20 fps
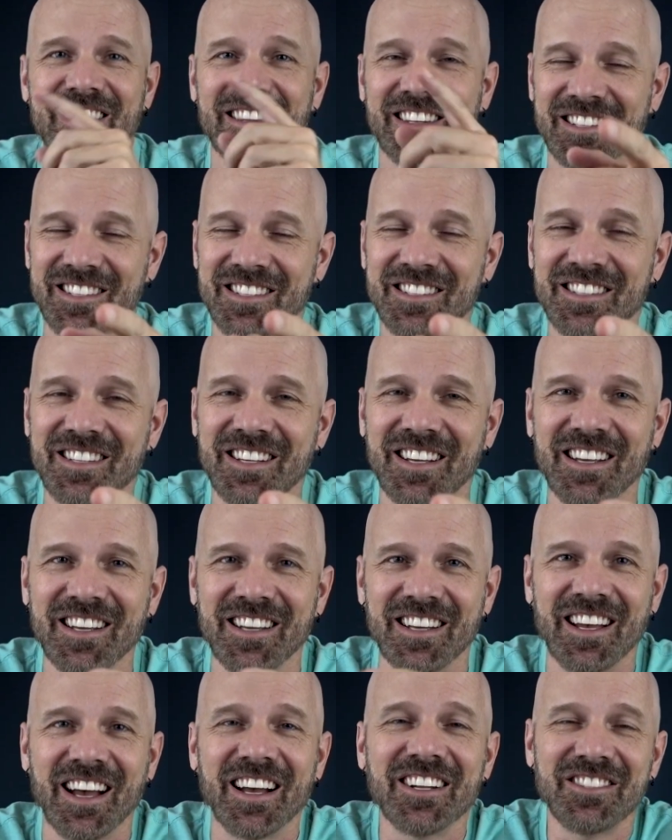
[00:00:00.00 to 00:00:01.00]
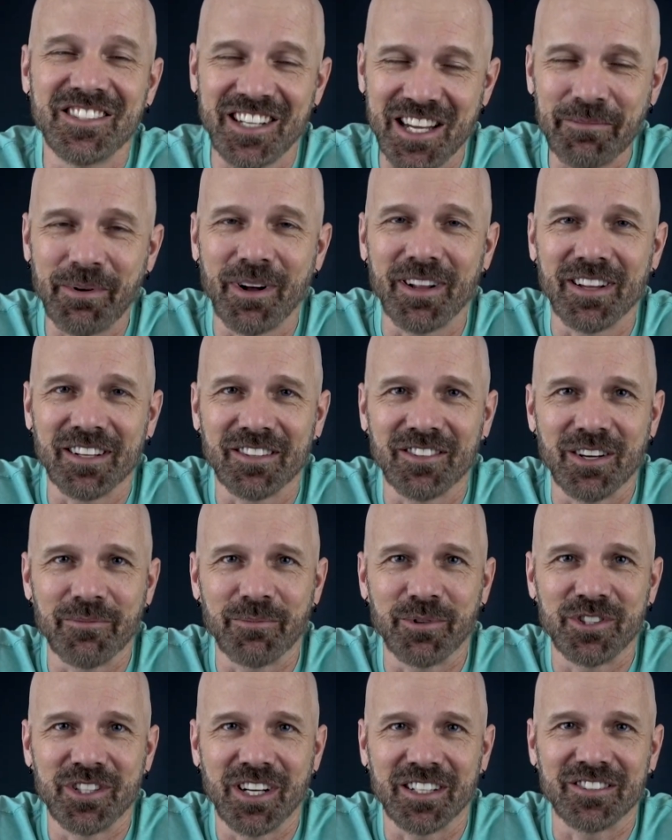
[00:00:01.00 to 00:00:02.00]
This is a cheap hologram
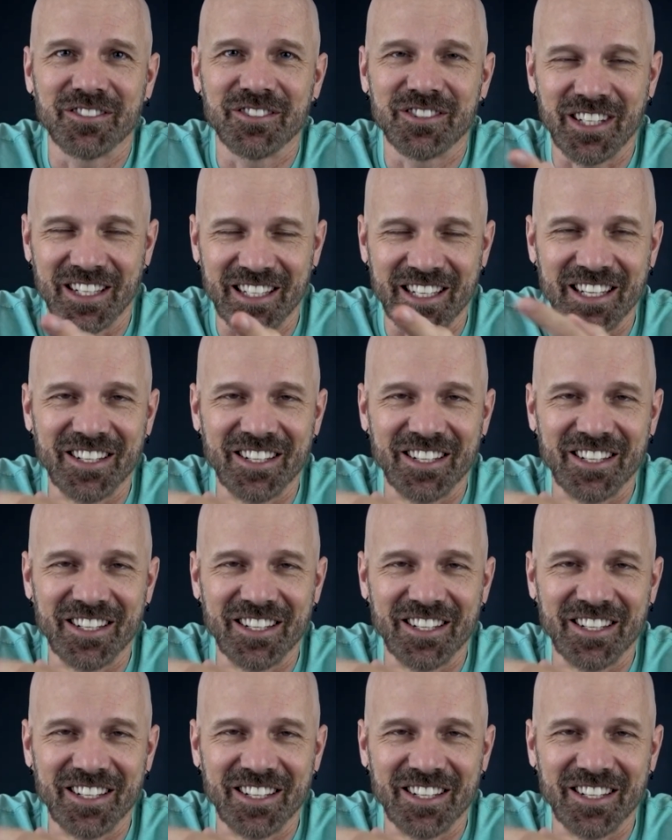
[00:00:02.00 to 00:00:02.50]
projector. Check it